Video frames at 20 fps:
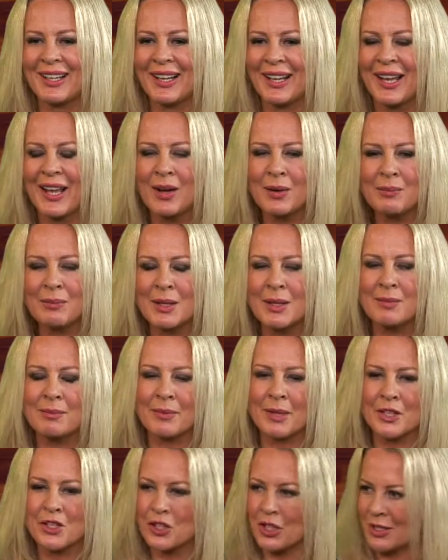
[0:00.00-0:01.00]
I help them
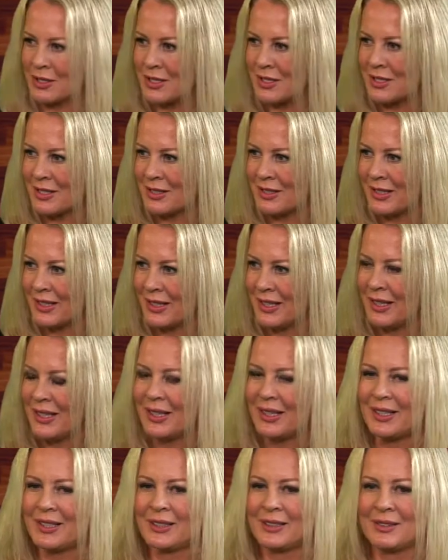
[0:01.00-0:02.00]
adjust,
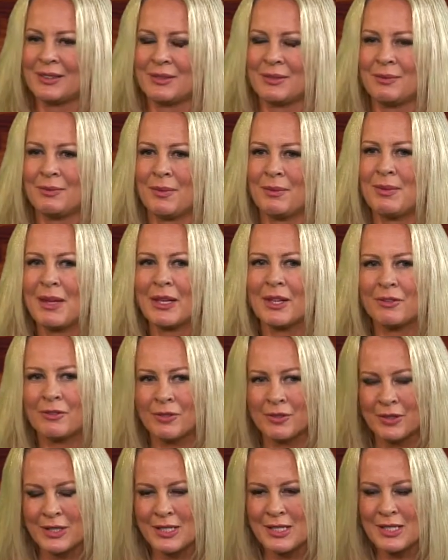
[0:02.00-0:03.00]
make it
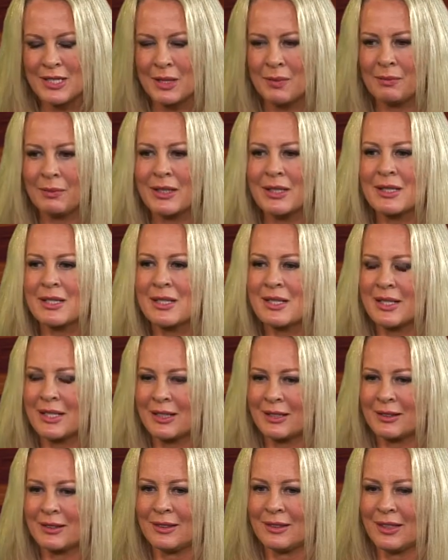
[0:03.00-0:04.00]
very seamless
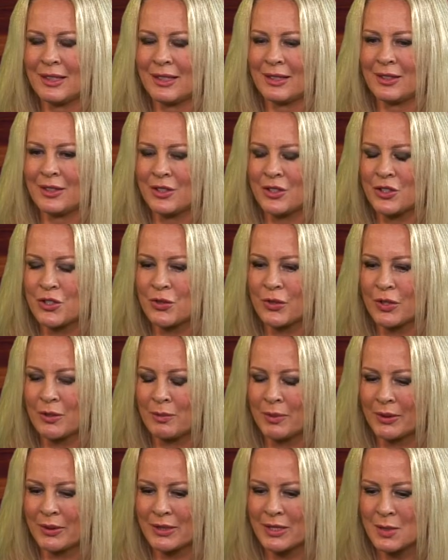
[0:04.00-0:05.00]
and an
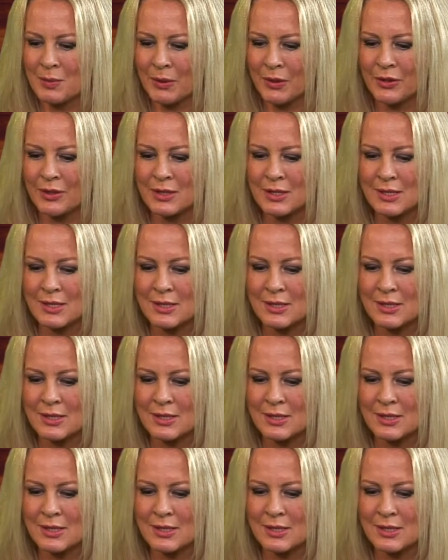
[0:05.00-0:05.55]
enjoyable experience.